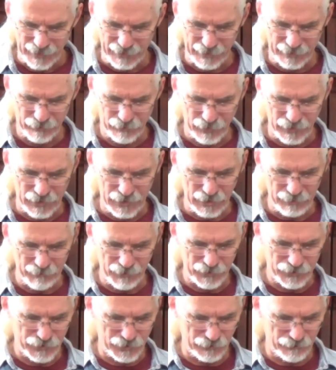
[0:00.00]
And I think he
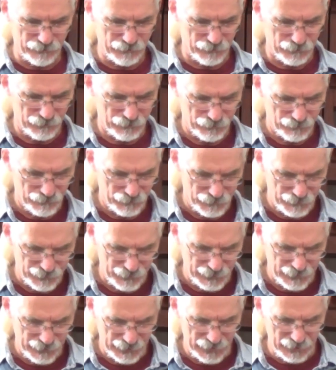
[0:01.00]
must have,
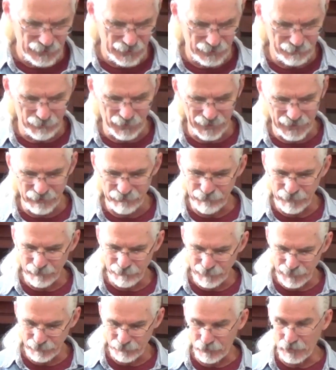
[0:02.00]
he, he might even
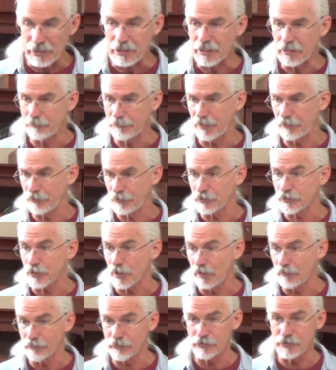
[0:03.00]
have been thinking about this
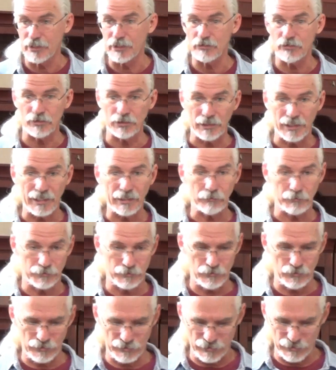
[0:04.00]
conversation he had
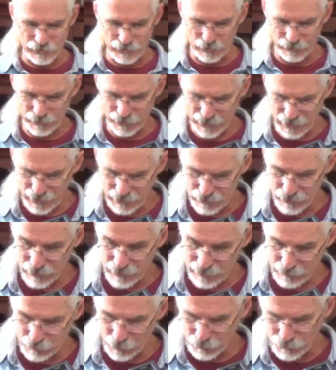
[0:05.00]
with Jesus on the occasion
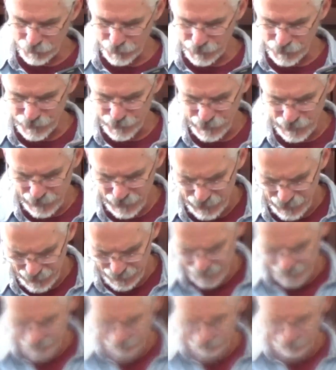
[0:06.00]
that he wrote this.
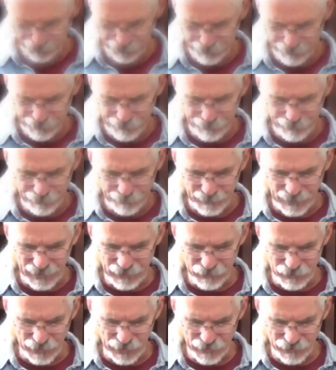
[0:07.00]

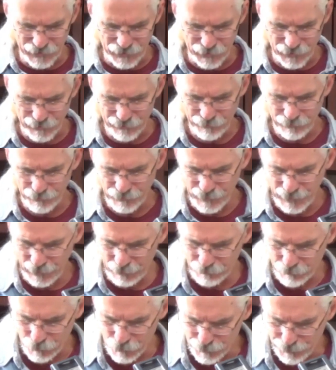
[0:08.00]
He says
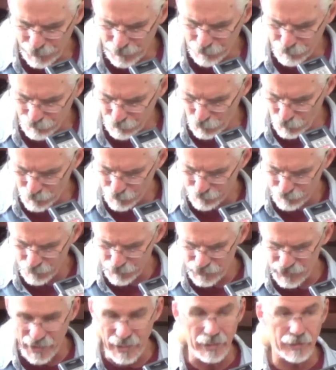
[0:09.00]
in 1 Peter 4
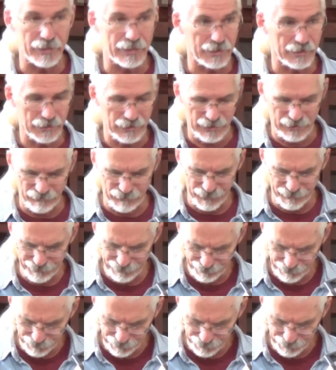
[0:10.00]
10 and 11,